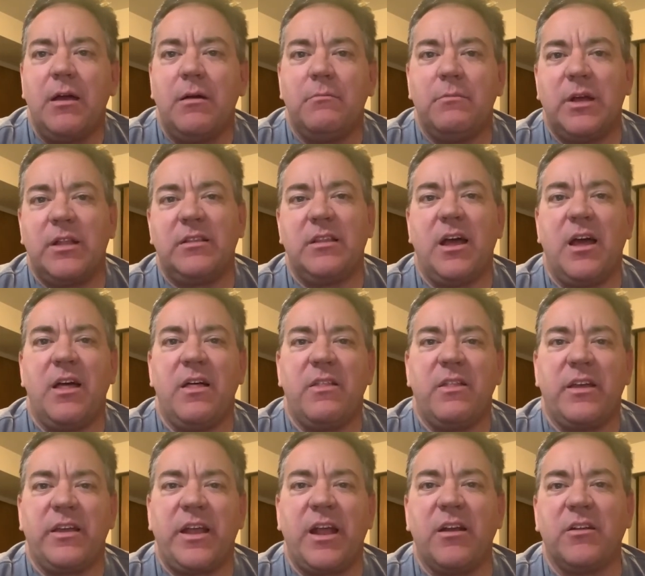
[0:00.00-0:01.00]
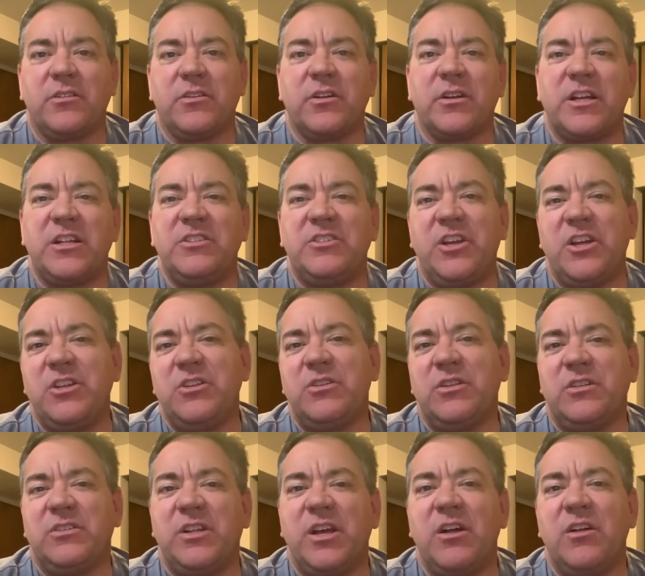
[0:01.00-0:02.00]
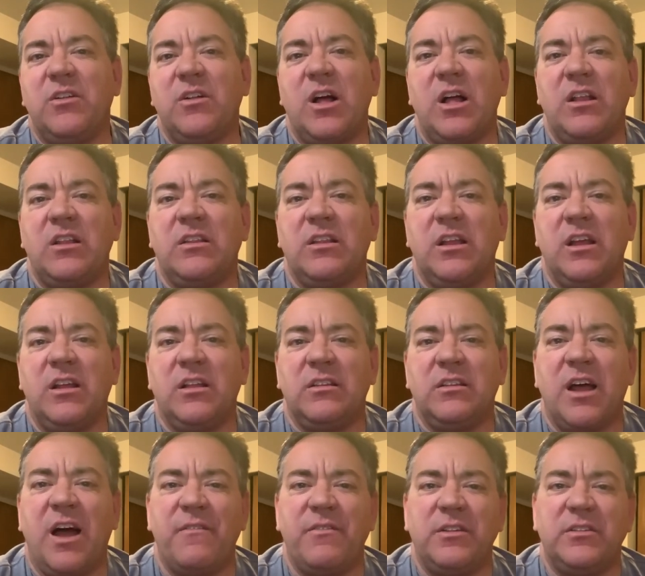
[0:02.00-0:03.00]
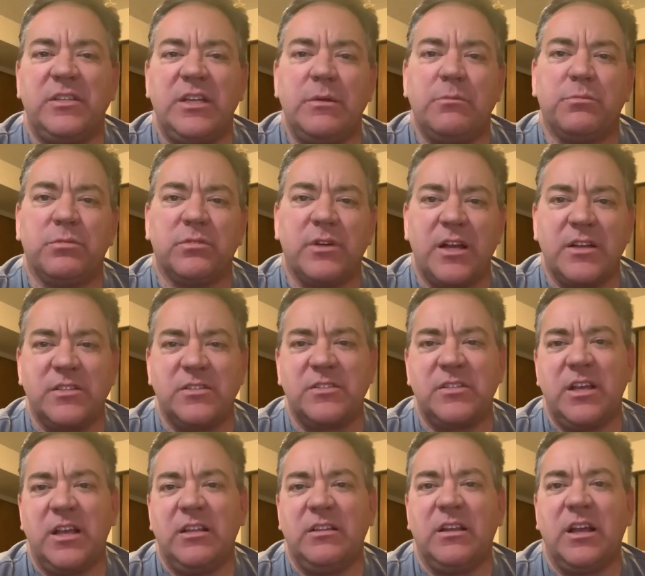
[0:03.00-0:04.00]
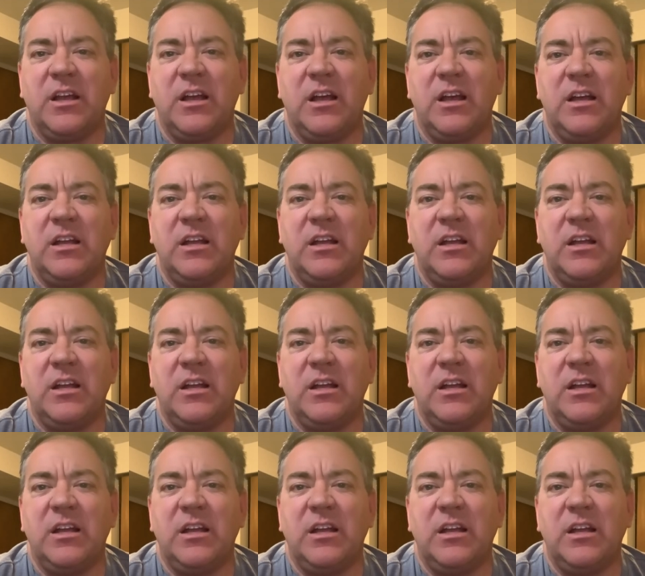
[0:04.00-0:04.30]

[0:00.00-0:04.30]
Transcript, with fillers: But uh, the character continued until a Novelty Press in uh,